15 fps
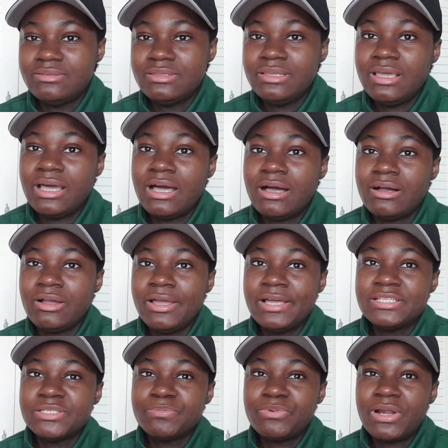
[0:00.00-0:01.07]
their
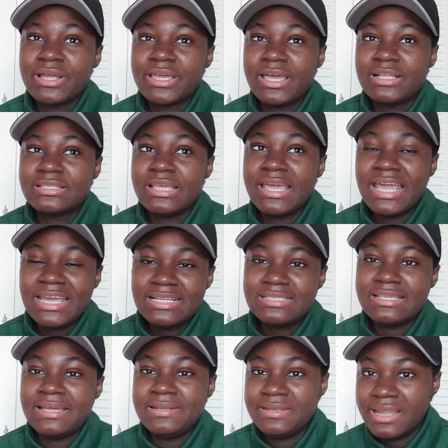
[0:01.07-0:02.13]
age bracket 8
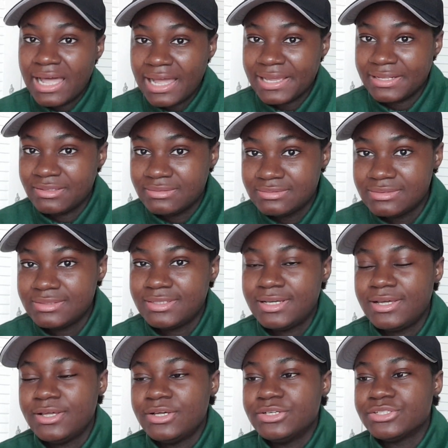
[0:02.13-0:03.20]
and 9
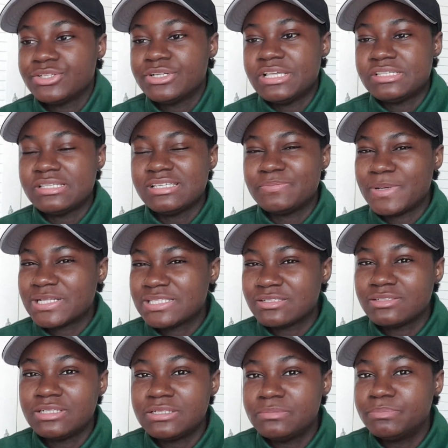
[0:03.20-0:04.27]
so there's this
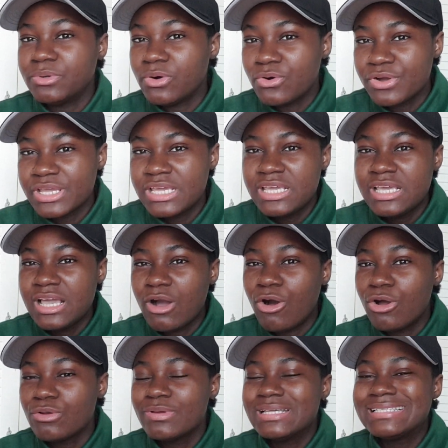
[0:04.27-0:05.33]
particular boy he
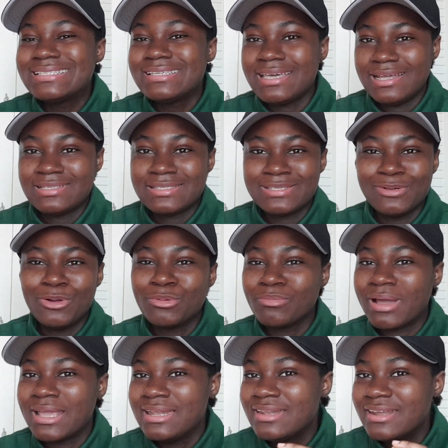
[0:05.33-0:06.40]
always gets on
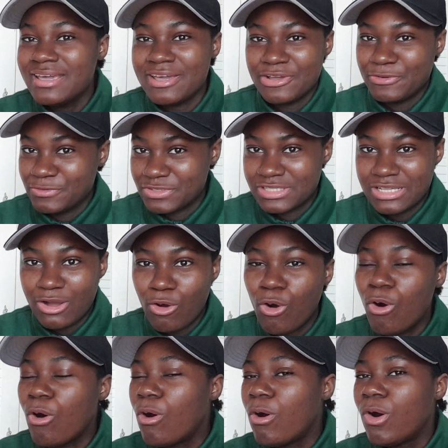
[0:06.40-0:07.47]
my nerves
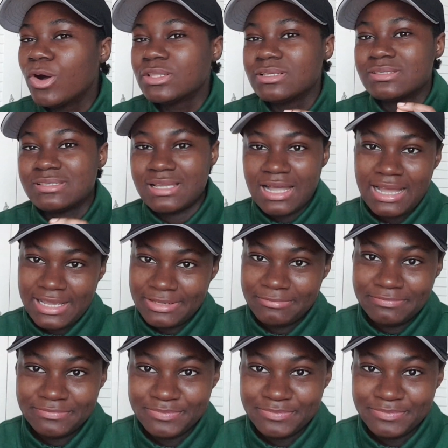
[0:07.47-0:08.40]
all the time